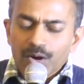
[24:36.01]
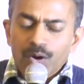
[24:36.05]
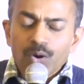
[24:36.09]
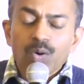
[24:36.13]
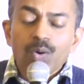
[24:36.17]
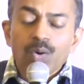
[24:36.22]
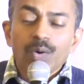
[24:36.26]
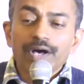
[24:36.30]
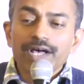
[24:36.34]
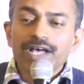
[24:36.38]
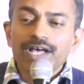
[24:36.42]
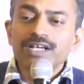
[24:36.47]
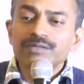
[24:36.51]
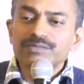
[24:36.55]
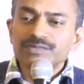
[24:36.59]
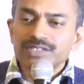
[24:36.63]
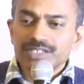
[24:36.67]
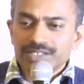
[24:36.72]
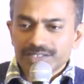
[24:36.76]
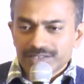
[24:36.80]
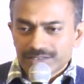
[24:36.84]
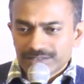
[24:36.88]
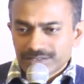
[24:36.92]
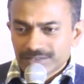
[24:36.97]
overcome
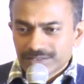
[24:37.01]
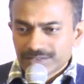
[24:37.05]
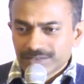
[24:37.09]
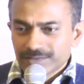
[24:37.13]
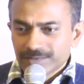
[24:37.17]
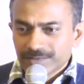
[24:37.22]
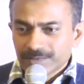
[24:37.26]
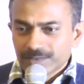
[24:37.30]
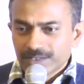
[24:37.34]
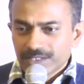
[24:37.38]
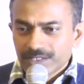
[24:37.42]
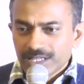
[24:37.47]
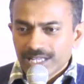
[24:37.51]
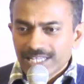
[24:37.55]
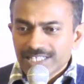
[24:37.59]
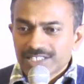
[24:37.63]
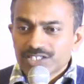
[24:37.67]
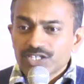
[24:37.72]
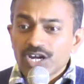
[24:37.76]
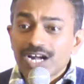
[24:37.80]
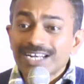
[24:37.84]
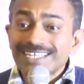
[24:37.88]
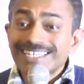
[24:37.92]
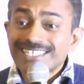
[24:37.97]
this?" I
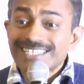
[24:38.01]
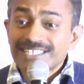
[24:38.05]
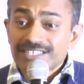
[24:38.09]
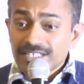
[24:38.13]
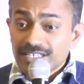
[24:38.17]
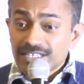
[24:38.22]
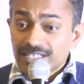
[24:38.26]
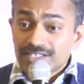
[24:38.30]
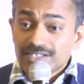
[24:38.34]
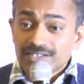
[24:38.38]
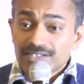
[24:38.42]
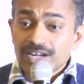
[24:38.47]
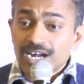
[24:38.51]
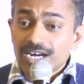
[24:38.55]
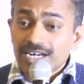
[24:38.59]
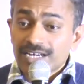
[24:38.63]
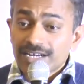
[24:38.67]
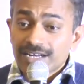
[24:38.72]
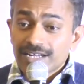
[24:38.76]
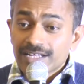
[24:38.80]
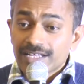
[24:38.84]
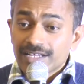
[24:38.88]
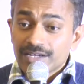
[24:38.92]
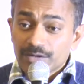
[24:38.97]
start.
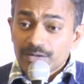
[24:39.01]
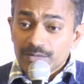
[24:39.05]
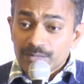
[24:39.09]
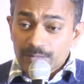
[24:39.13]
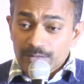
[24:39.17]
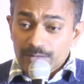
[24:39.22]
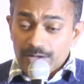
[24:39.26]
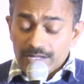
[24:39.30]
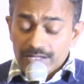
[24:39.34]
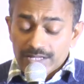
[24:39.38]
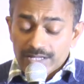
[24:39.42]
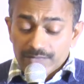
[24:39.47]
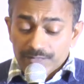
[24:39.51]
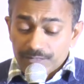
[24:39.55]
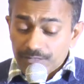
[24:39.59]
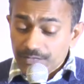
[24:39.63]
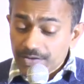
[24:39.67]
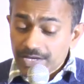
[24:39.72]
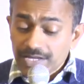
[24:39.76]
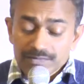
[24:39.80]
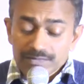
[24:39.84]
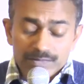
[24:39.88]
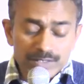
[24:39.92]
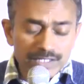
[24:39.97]
The
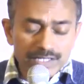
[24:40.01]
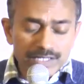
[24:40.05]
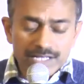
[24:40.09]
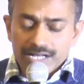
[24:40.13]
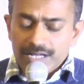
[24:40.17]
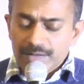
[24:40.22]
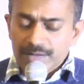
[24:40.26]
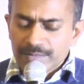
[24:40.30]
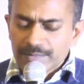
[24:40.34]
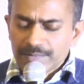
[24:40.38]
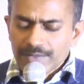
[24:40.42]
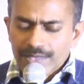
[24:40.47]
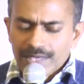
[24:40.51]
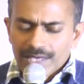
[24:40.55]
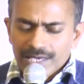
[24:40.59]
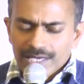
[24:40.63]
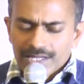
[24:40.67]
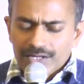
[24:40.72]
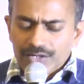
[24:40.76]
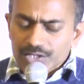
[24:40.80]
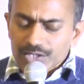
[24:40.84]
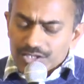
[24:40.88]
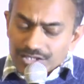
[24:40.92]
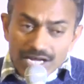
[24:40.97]
fear will come.
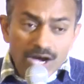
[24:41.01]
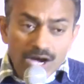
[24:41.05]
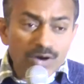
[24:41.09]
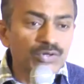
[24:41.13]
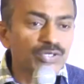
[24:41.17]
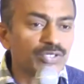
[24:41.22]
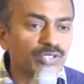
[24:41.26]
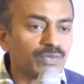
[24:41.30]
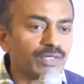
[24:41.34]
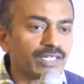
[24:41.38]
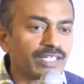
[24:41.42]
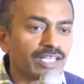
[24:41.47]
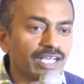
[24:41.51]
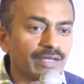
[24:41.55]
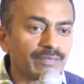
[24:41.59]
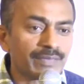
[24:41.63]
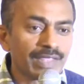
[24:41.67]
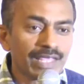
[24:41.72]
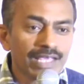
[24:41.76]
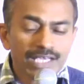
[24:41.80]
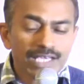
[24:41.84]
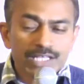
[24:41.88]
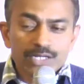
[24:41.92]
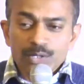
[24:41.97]
Doubt will
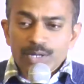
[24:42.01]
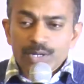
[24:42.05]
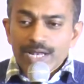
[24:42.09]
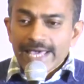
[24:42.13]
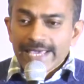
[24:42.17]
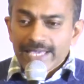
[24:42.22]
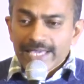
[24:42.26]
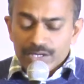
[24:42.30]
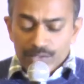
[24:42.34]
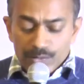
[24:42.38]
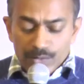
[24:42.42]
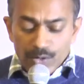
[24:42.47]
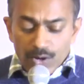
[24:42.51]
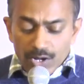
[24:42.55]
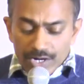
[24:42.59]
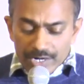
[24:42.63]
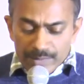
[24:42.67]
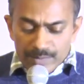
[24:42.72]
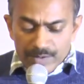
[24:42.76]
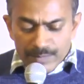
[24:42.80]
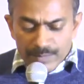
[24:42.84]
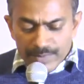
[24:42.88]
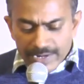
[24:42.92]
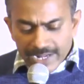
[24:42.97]
come. You all
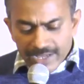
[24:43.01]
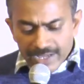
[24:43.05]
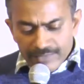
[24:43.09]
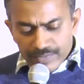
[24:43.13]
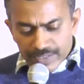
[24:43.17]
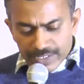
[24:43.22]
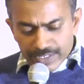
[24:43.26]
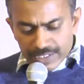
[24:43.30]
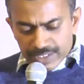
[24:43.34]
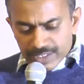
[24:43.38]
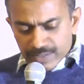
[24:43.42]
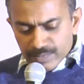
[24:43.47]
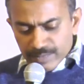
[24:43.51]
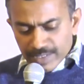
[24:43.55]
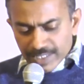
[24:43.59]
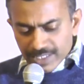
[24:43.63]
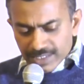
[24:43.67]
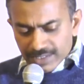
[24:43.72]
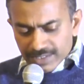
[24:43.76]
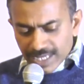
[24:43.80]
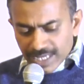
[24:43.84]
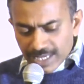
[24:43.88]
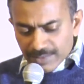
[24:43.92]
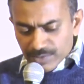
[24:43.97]
remember. I witnessed
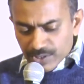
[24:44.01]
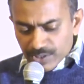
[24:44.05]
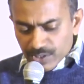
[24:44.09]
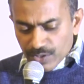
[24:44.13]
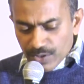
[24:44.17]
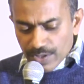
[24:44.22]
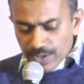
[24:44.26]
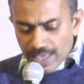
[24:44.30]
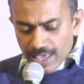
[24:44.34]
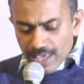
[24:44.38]
many times. We